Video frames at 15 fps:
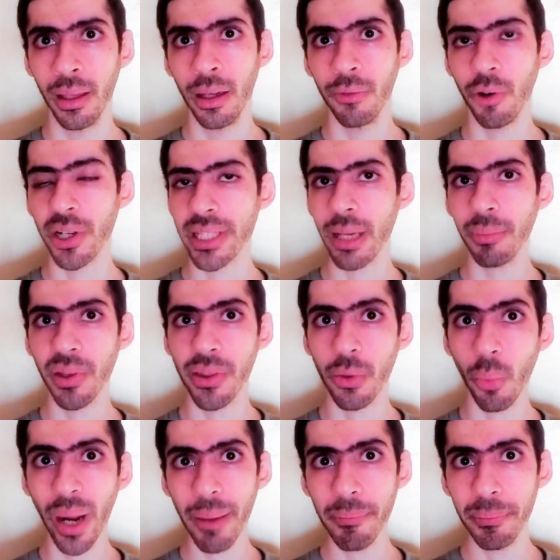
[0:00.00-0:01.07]
For example, the
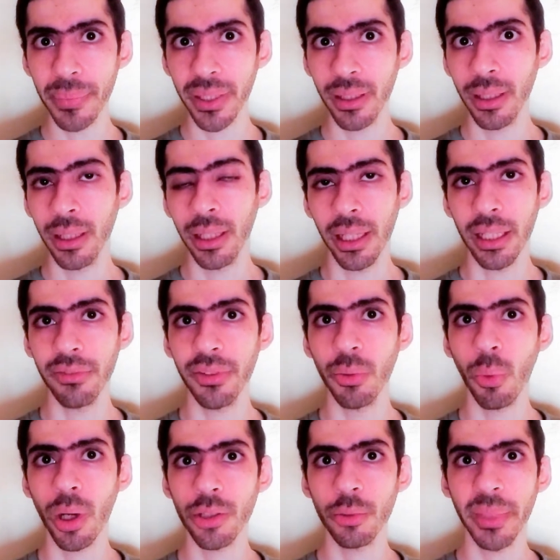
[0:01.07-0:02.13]
web, if you
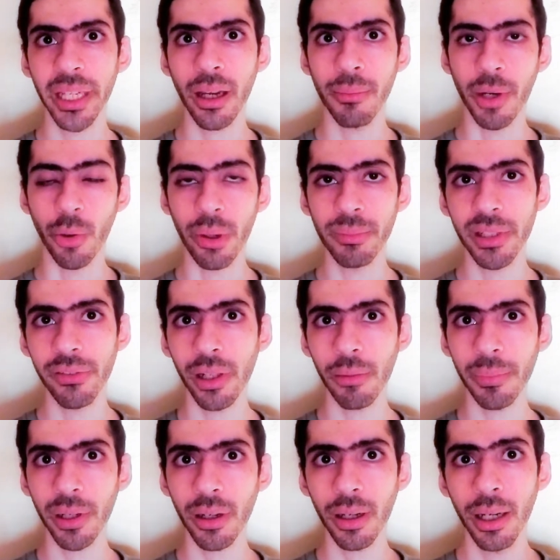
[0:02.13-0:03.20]
want to become a web
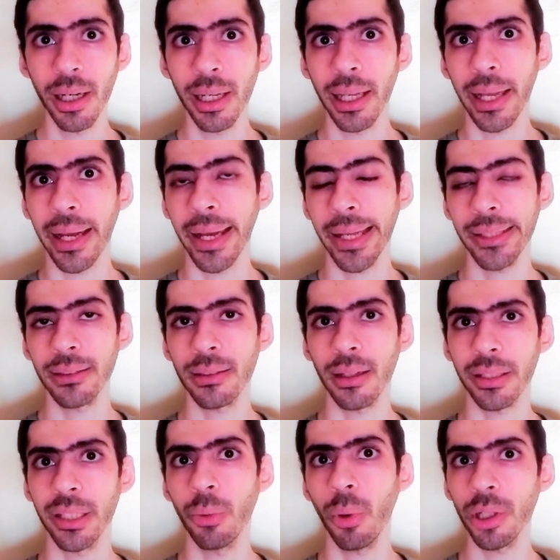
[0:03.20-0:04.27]
developer and
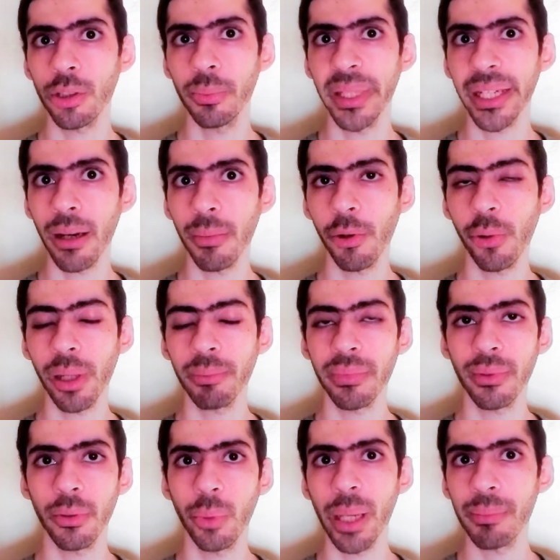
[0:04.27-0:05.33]
you want to become a
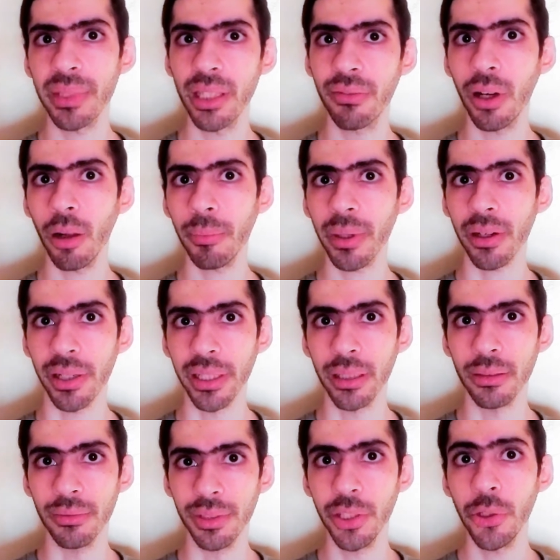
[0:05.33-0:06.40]
web developer
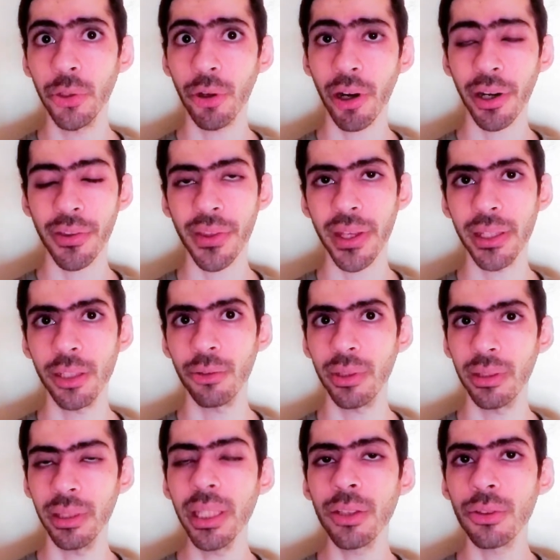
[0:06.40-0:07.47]
in New York, then you
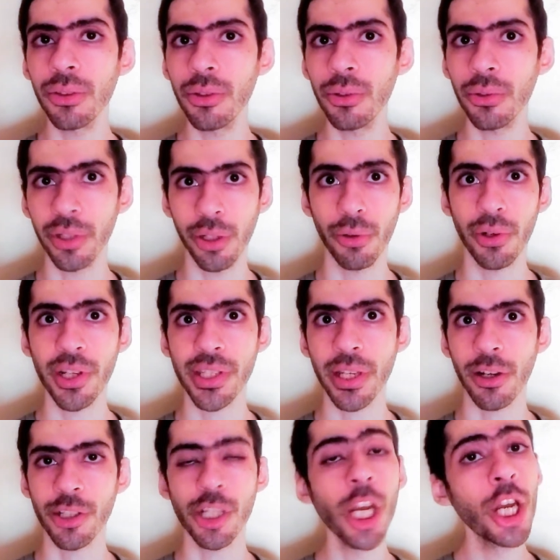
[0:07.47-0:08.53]
need to do your
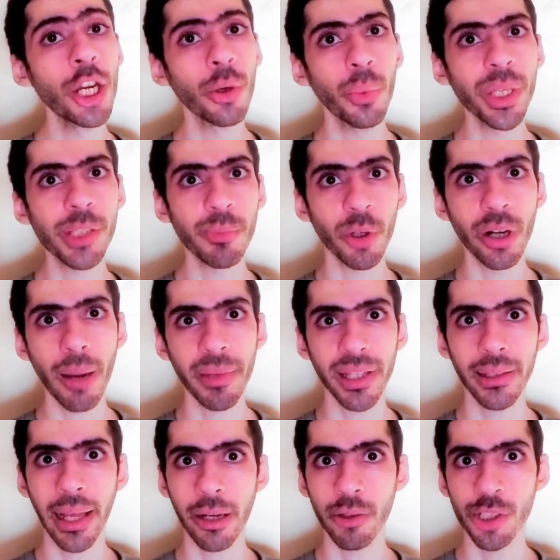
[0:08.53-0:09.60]
research which programming
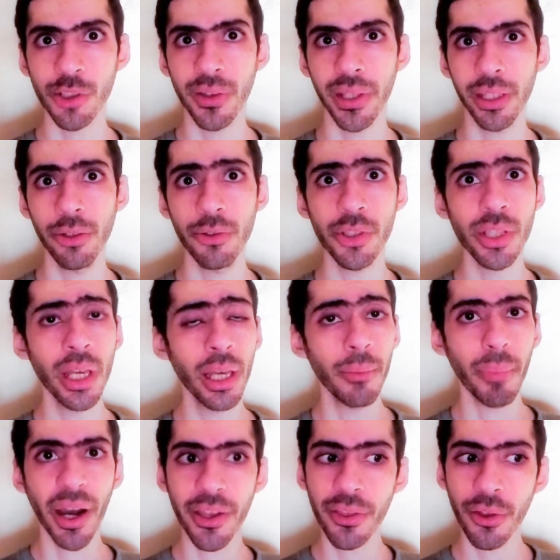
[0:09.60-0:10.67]
language they use,
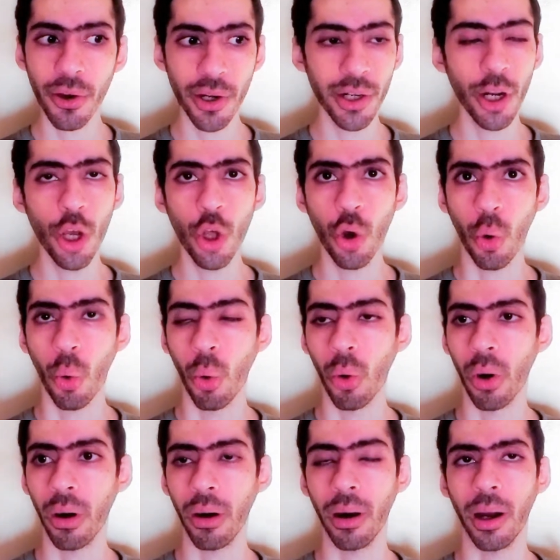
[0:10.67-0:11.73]
Python
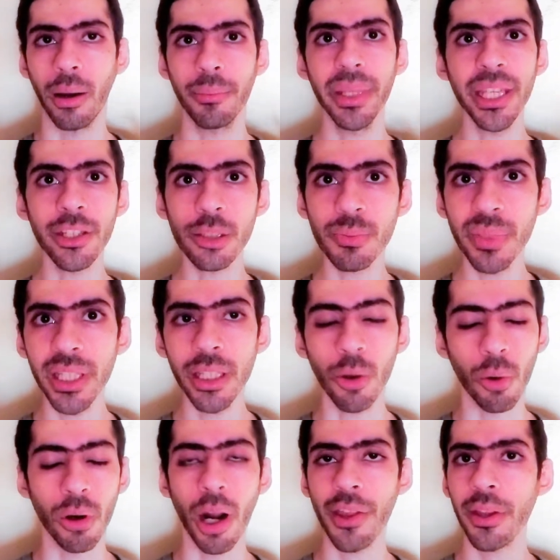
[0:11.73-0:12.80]
or PHP
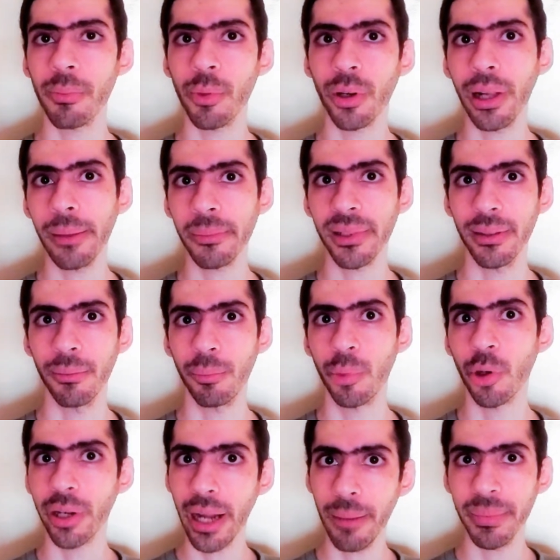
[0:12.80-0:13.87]
or other
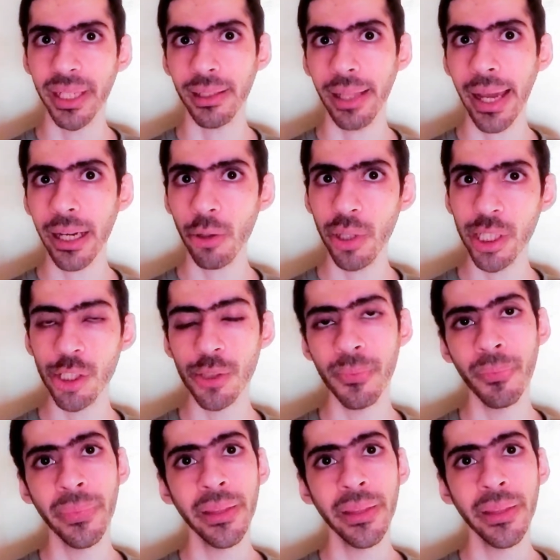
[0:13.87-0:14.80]
programming language.